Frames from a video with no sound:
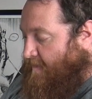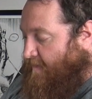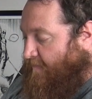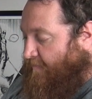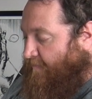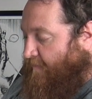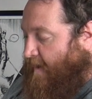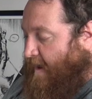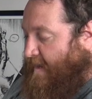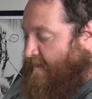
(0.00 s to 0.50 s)
with
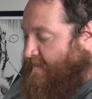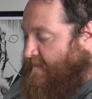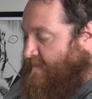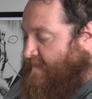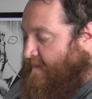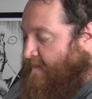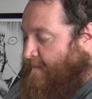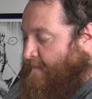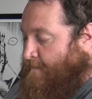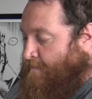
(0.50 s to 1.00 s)
your
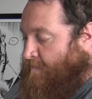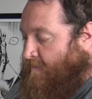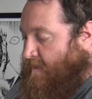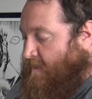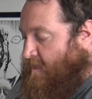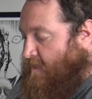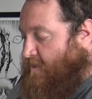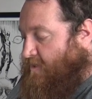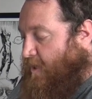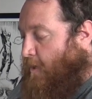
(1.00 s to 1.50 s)
friends,
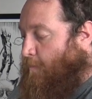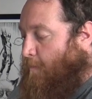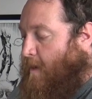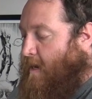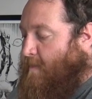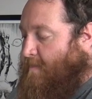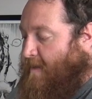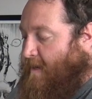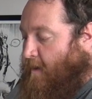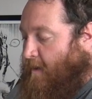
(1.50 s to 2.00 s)
you don't
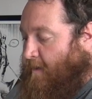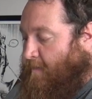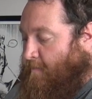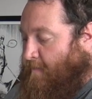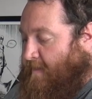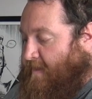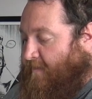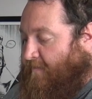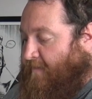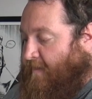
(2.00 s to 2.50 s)
want to be
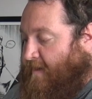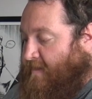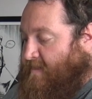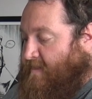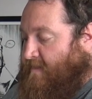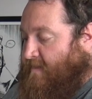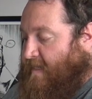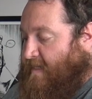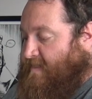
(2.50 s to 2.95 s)
arguing with your friends.